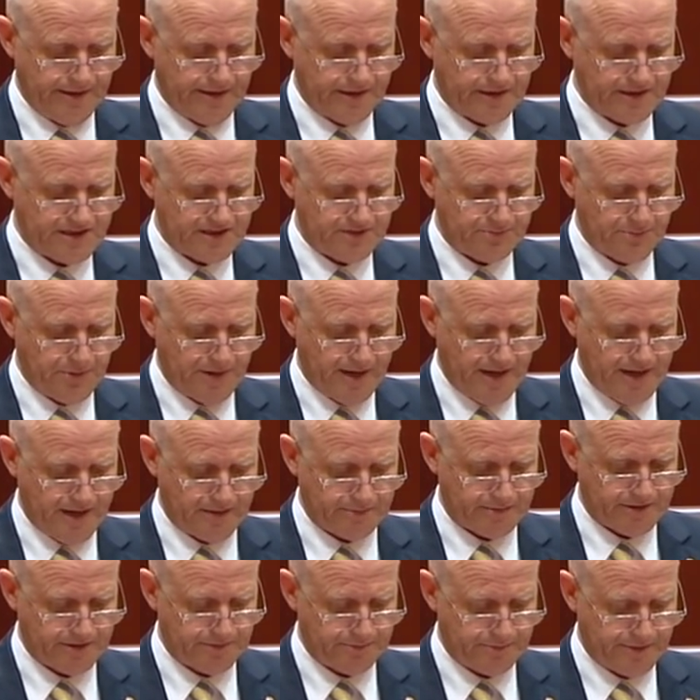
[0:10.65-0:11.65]
English
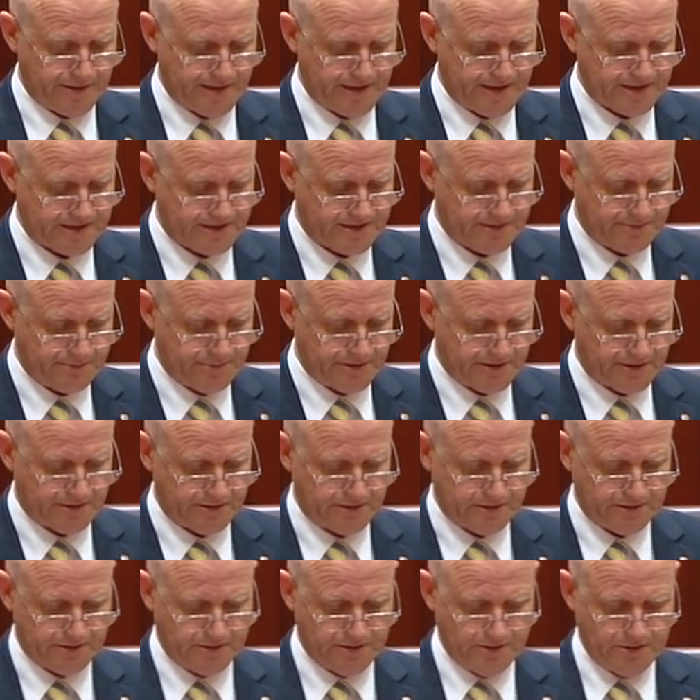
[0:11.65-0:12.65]
Parliament passed a
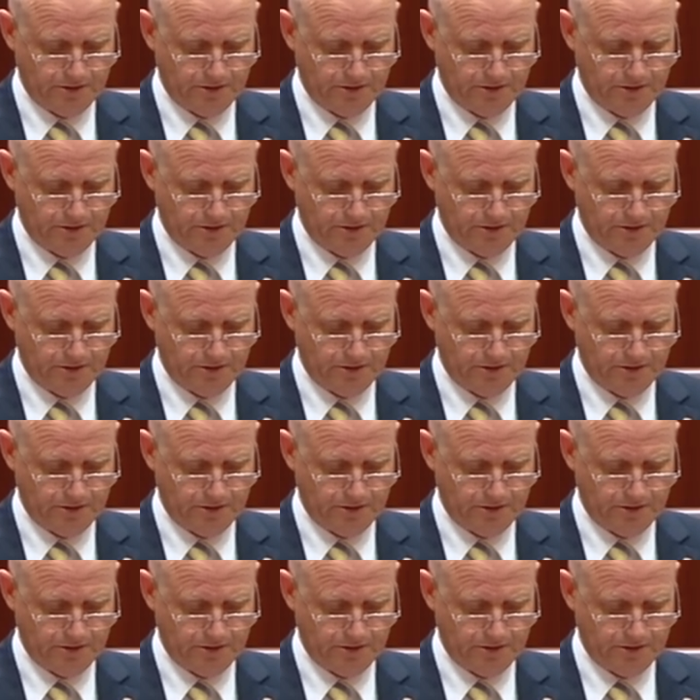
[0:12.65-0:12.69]
bill